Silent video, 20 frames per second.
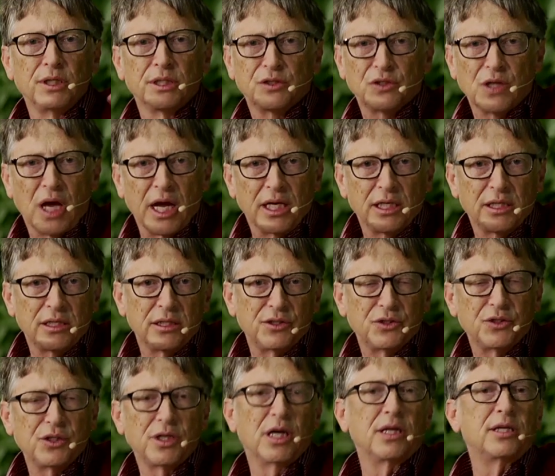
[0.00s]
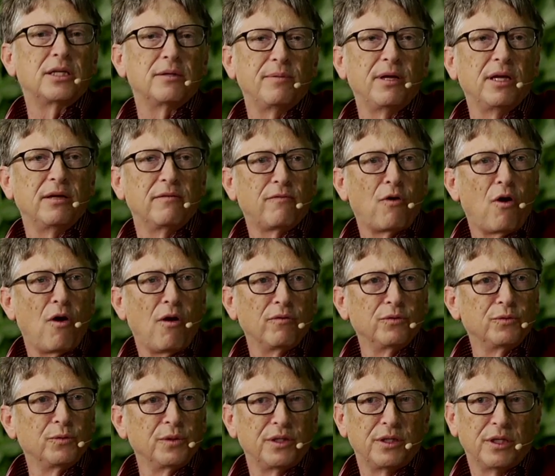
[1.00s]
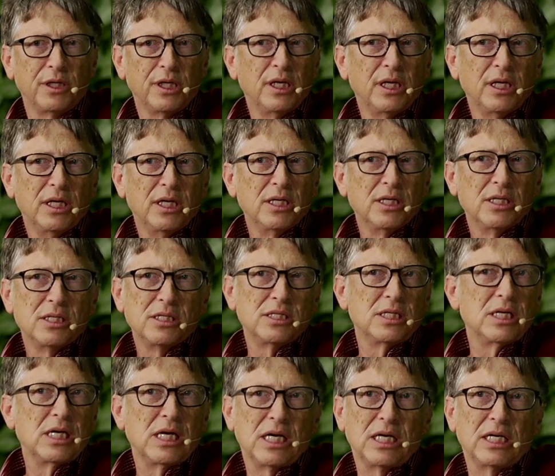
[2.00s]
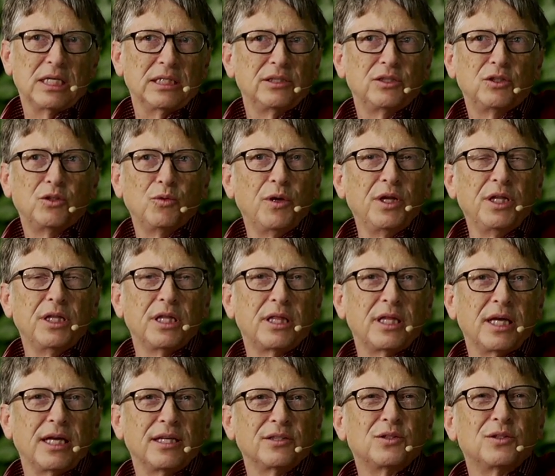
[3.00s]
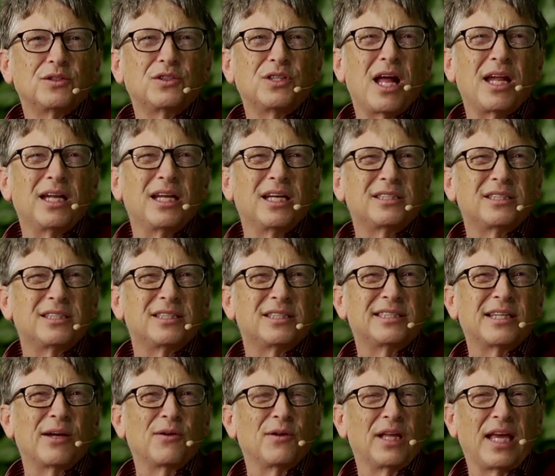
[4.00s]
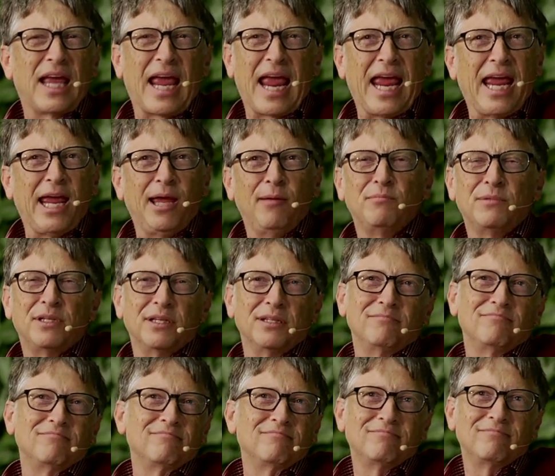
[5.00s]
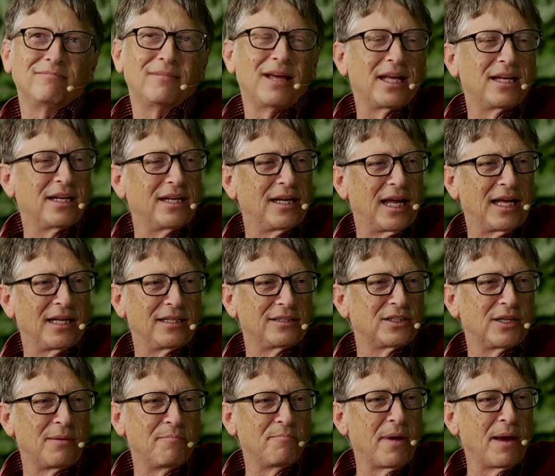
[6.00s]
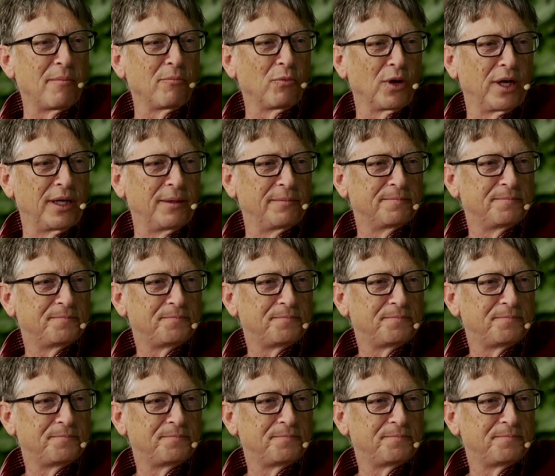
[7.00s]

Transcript: the scientists, you get to be involved with doing the thing. So it's not necessarily aimed at some memory.